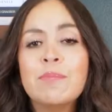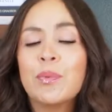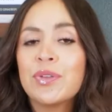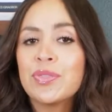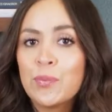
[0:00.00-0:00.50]
But
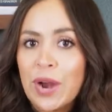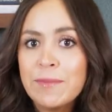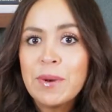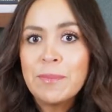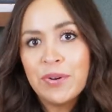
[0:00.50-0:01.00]
with the
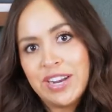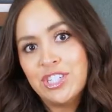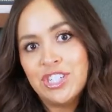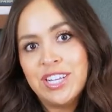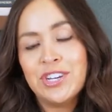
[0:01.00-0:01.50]
right
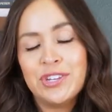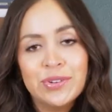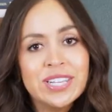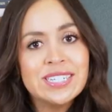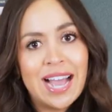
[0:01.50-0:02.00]
preparation, you
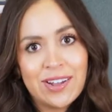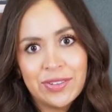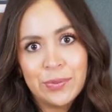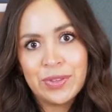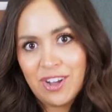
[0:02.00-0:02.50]
can tackle it with